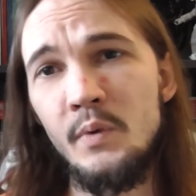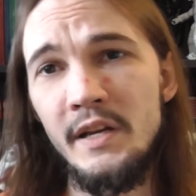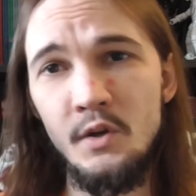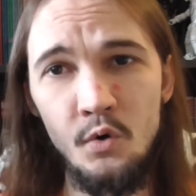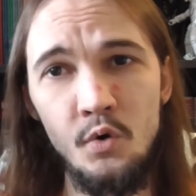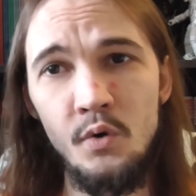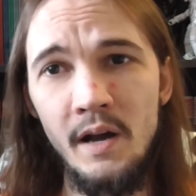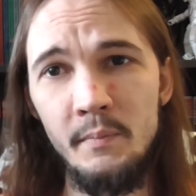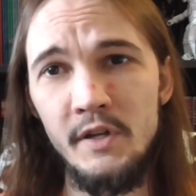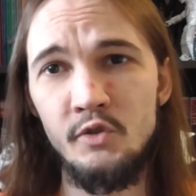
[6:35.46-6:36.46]
we go
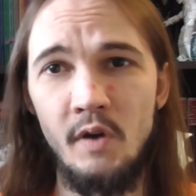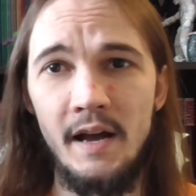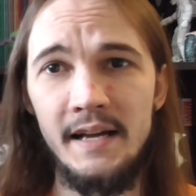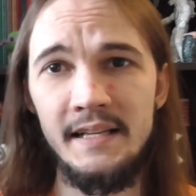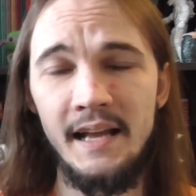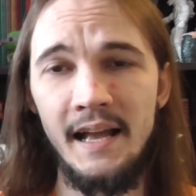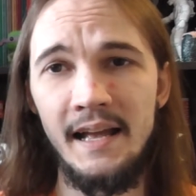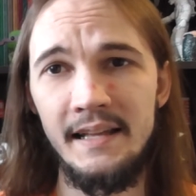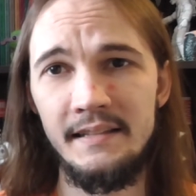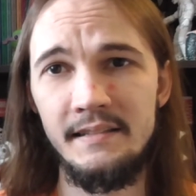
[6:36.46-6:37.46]
and we try
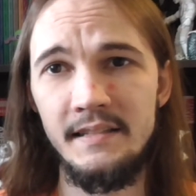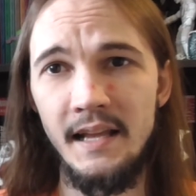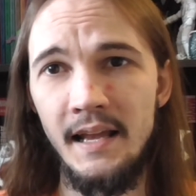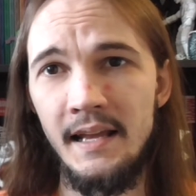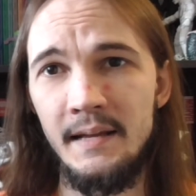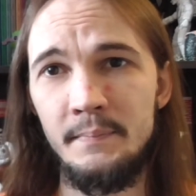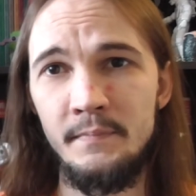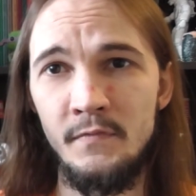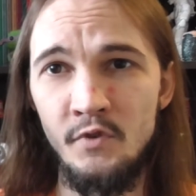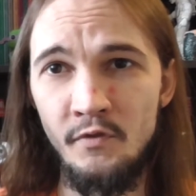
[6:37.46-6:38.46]
and
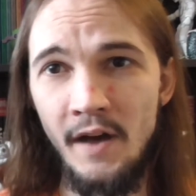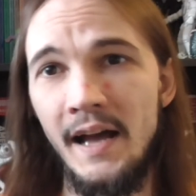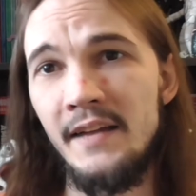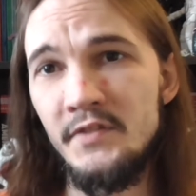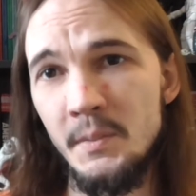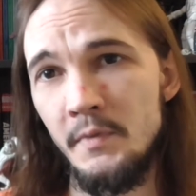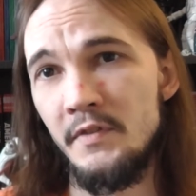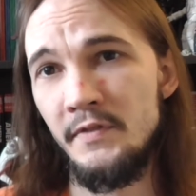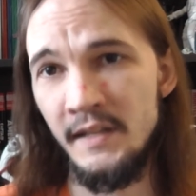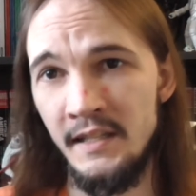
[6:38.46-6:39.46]
um, revive some of
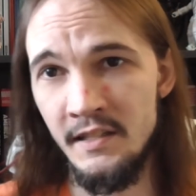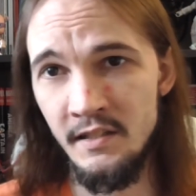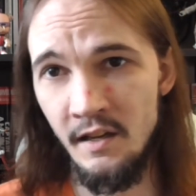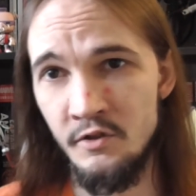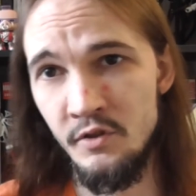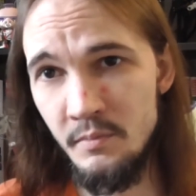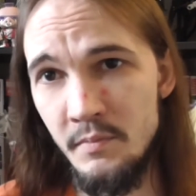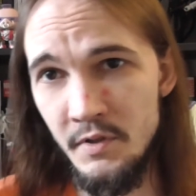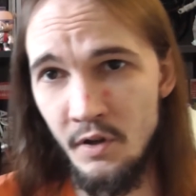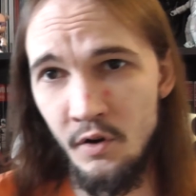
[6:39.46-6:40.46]
the various
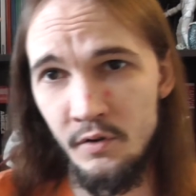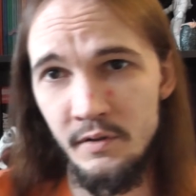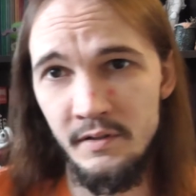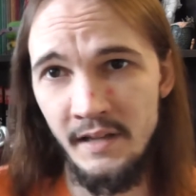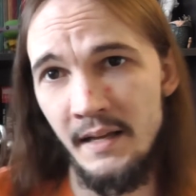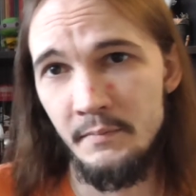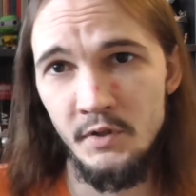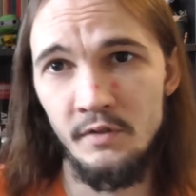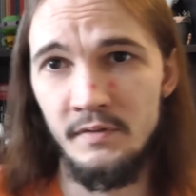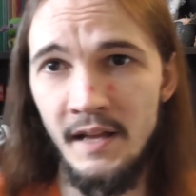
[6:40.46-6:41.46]
Utroms on um,
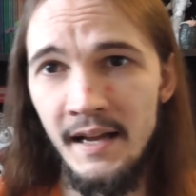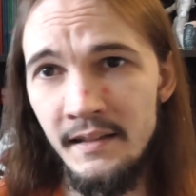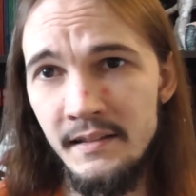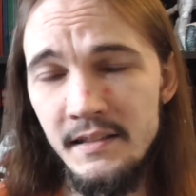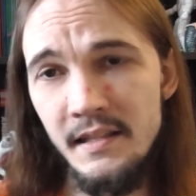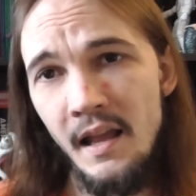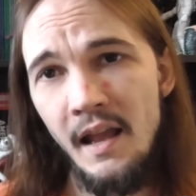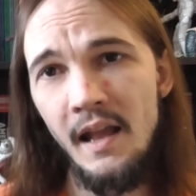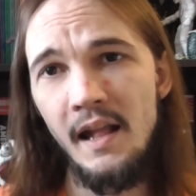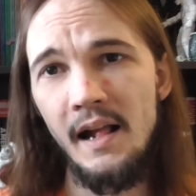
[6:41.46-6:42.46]
sort of the island.
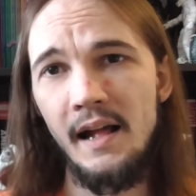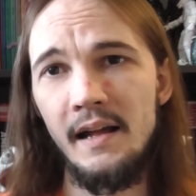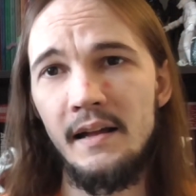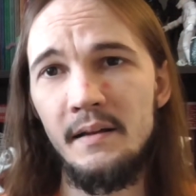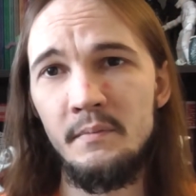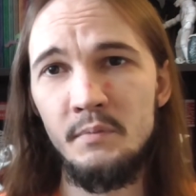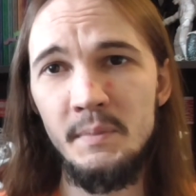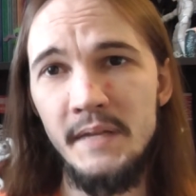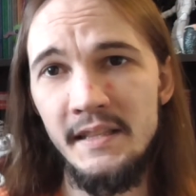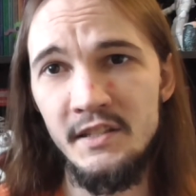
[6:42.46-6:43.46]
Um, we
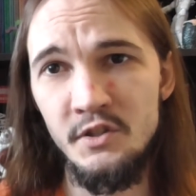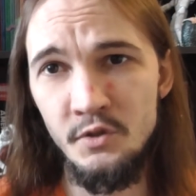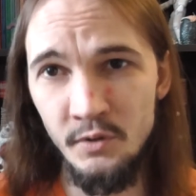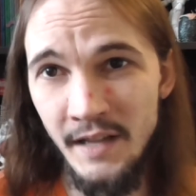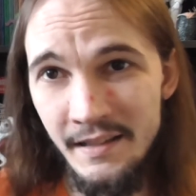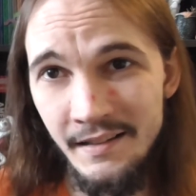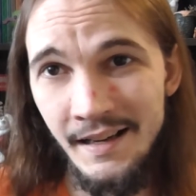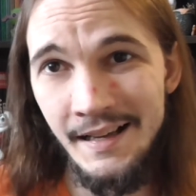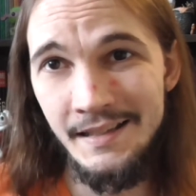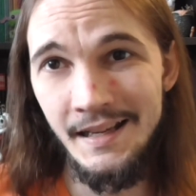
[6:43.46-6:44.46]
meet this new
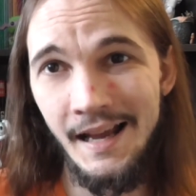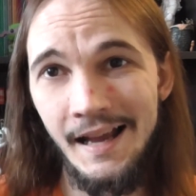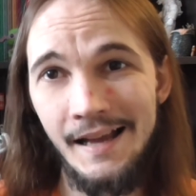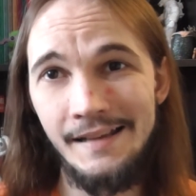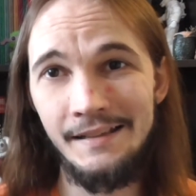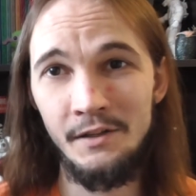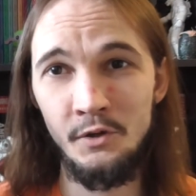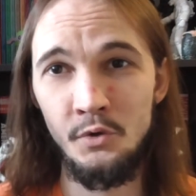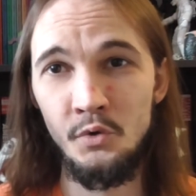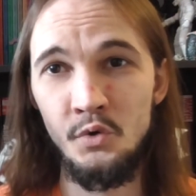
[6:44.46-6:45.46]
Leatherhead guy
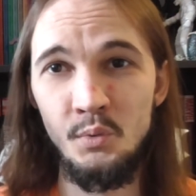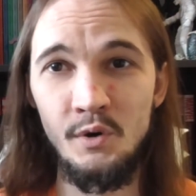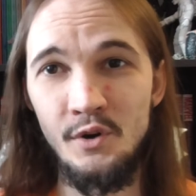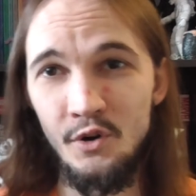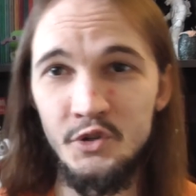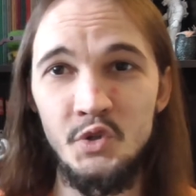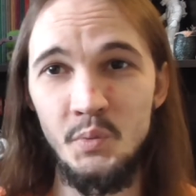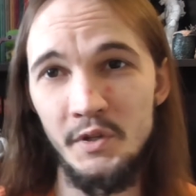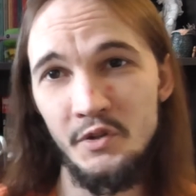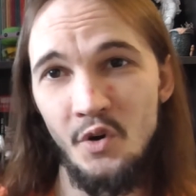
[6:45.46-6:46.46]
who we're not sure
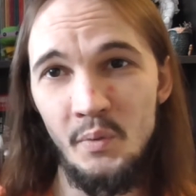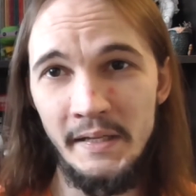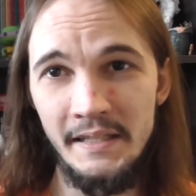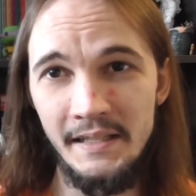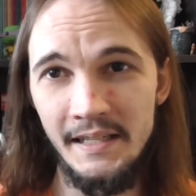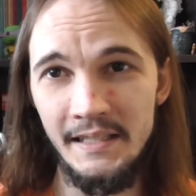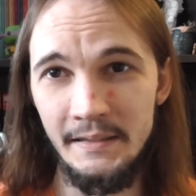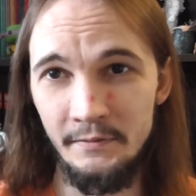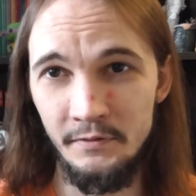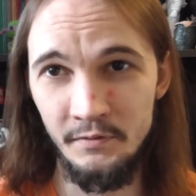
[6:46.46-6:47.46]
whether or not we can kind
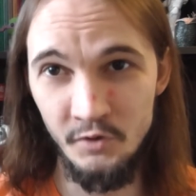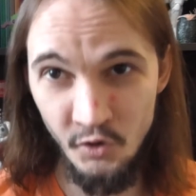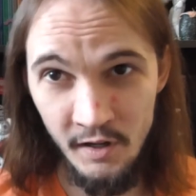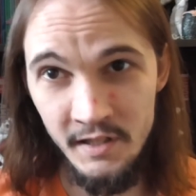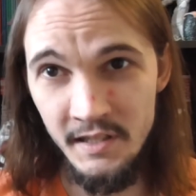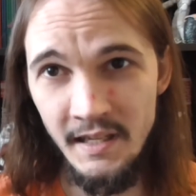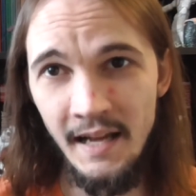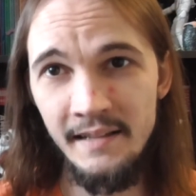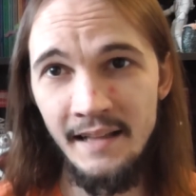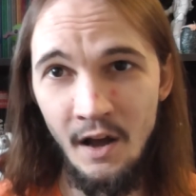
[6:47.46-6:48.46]
of trust,
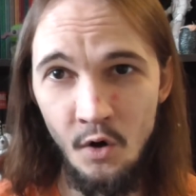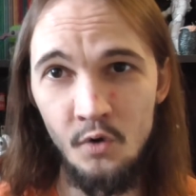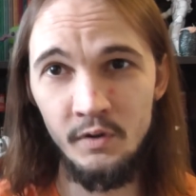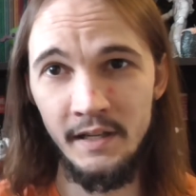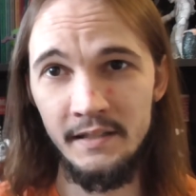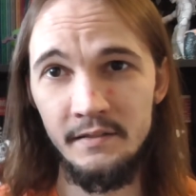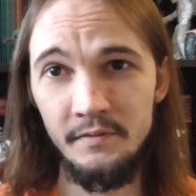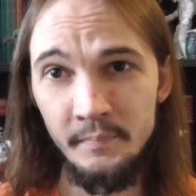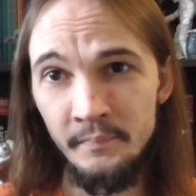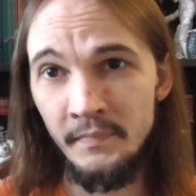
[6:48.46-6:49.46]
and that all kind of